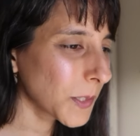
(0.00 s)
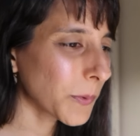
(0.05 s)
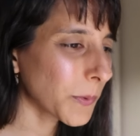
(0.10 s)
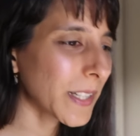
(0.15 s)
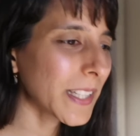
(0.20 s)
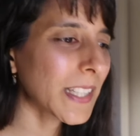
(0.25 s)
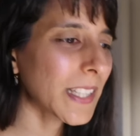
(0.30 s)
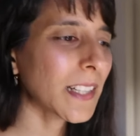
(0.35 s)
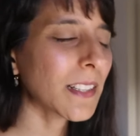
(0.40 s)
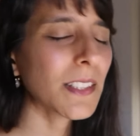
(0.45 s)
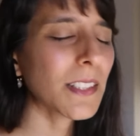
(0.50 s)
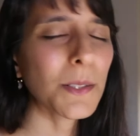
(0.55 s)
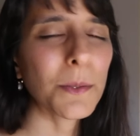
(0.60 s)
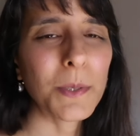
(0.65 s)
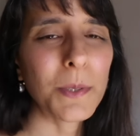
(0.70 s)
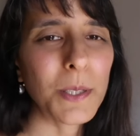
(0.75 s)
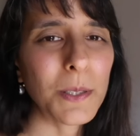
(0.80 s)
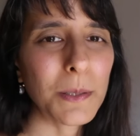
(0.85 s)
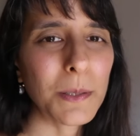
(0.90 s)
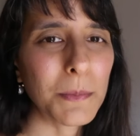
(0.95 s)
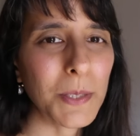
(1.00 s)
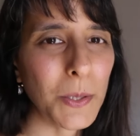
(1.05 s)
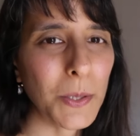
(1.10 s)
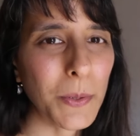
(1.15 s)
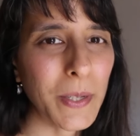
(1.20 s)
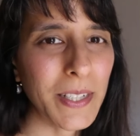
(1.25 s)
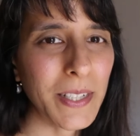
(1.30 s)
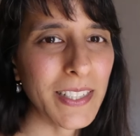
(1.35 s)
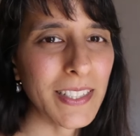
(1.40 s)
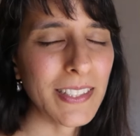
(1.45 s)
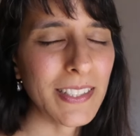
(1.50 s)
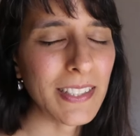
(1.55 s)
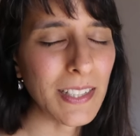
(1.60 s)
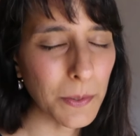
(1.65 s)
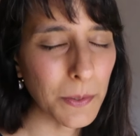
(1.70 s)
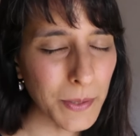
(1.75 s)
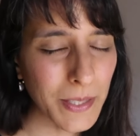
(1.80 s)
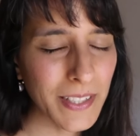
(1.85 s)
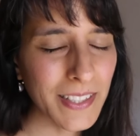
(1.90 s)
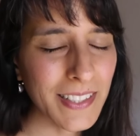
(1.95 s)
We are now going to welcome Aquarius.
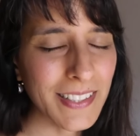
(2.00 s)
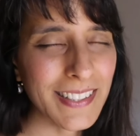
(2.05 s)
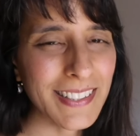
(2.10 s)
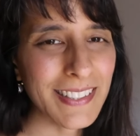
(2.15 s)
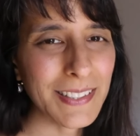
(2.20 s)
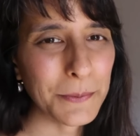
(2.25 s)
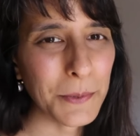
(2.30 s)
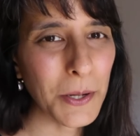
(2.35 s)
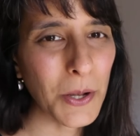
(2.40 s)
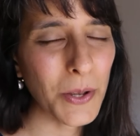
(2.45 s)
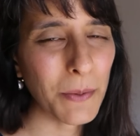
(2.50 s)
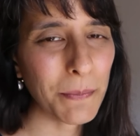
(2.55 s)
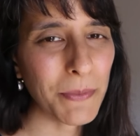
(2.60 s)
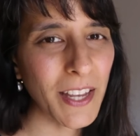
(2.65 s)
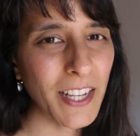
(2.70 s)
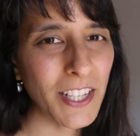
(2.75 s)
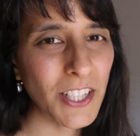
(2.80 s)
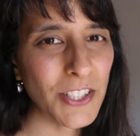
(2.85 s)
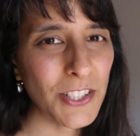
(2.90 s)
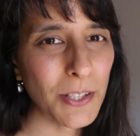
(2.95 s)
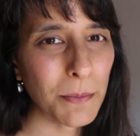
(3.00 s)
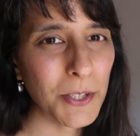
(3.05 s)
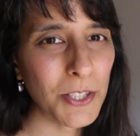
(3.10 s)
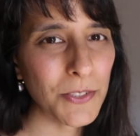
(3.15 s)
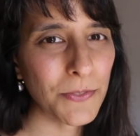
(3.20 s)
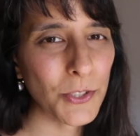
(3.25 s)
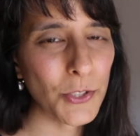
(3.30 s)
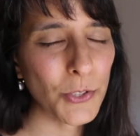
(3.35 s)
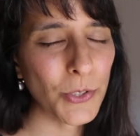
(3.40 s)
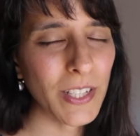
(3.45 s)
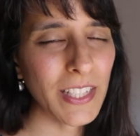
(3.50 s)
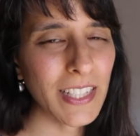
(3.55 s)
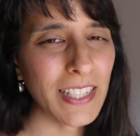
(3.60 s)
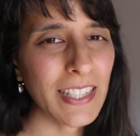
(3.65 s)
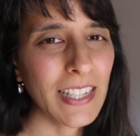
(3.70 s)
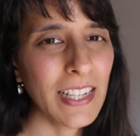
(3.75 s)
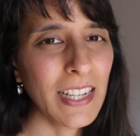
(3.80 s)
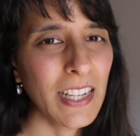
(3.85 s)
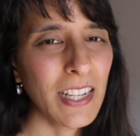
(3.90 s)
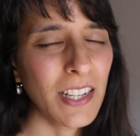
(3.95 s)
Aquarius, welcome. Thank you so much for
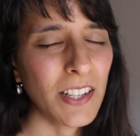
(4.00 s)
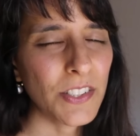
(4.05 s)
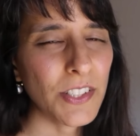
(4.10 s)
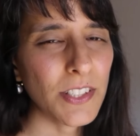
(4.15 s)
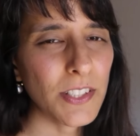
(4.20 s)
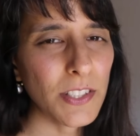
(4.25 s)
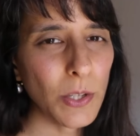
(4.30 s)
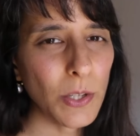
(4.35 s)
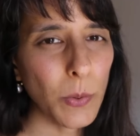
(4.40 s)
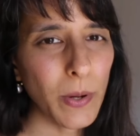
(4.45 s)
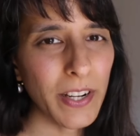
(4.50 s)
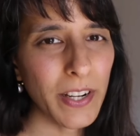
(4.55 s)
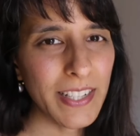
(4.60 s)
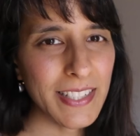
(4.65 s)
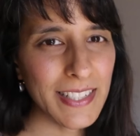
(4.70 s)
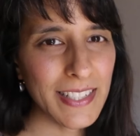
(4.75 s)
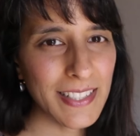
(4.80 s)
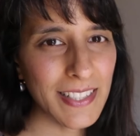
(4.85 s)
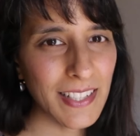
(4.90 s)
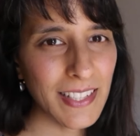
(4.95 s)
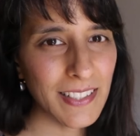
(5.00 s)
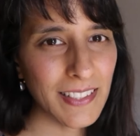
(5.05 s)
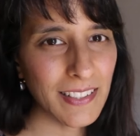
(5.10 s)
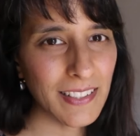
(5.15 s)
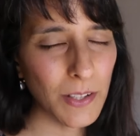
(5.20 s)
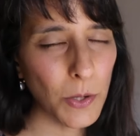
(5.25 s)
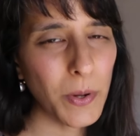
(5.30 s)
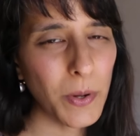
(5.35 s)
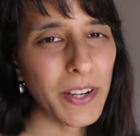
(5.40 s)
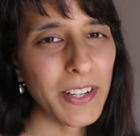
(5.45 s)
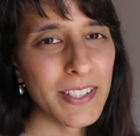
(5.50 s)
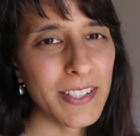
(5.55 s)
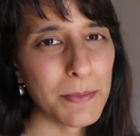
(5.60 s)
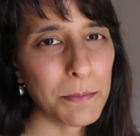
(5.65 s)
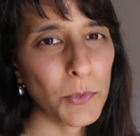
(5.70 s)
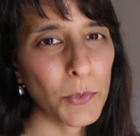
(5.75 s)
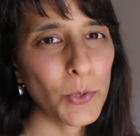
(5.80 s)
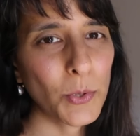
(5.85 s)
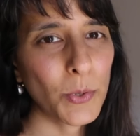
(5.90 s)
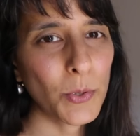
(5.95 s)
joining. This is Aquarius Ascendant,
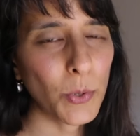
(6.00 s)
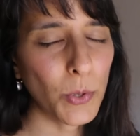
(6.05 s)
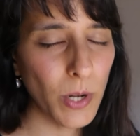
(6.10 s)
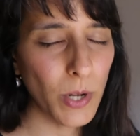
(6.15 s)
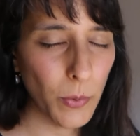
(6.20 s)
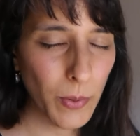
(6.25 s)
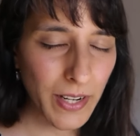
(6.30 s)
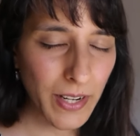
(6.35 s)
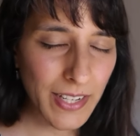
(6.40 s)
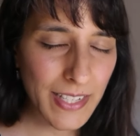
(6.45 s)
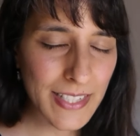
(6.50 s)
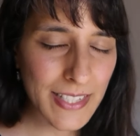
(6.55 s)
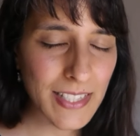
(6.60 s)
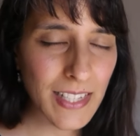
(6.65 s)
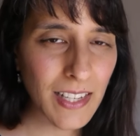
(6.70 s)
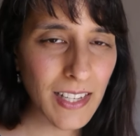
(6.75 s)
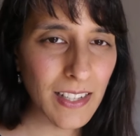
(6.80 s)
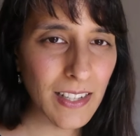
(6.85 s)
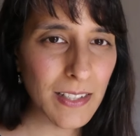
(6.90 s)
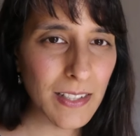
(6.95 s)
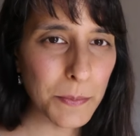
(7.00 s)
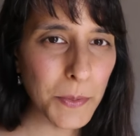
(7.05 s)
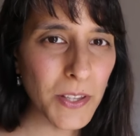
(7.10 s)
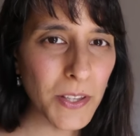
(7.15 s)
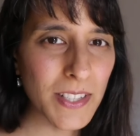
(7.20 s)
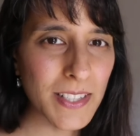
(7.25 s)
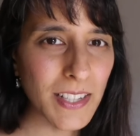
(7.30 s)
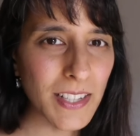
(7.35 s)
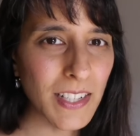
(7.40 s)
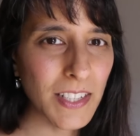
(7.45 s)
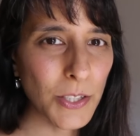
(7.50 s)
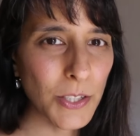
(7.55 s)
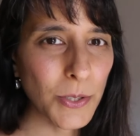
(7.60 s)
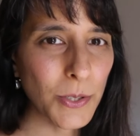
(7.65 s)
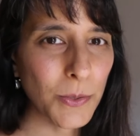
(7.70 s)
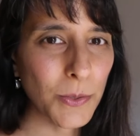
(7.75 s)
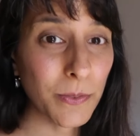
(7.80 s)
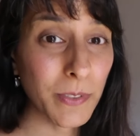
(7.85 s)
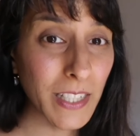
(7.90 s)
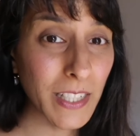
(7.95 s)
Aquarius Moon, or Aquarius Sun, as per the
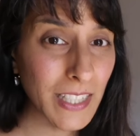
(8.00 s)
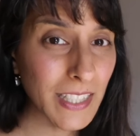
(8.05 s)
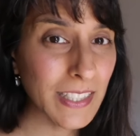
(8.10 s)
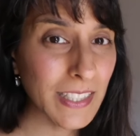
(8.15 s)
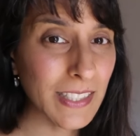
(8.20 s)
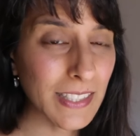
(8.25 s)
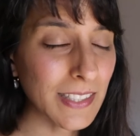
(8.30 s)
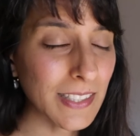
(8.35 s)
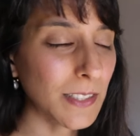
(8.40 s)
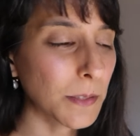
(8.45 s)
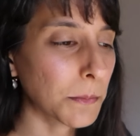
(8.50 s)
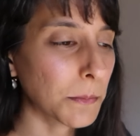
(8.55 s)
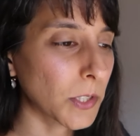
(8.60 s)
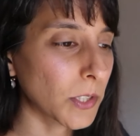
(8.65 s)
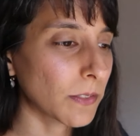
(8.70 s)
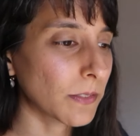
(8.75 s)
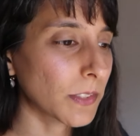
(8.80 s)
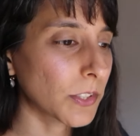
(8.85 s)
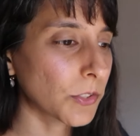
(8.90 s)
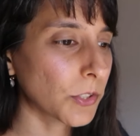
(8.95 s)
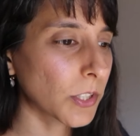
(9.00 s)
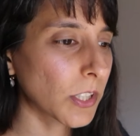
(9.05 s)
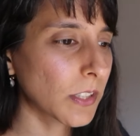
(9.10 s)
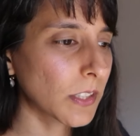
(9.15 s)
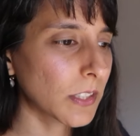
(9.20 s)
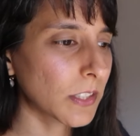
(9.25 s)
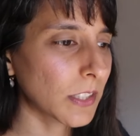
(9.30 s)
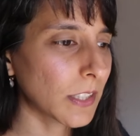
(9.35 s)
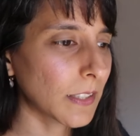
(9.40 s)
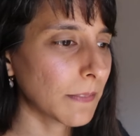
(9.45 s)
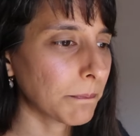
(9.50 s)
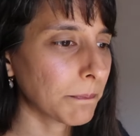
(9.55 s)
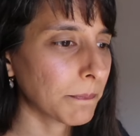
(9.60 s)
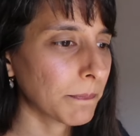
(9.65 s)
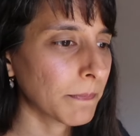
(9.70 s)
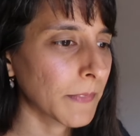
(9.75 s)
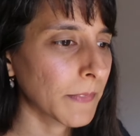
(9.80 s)
Sidereal Vedic system of astrology.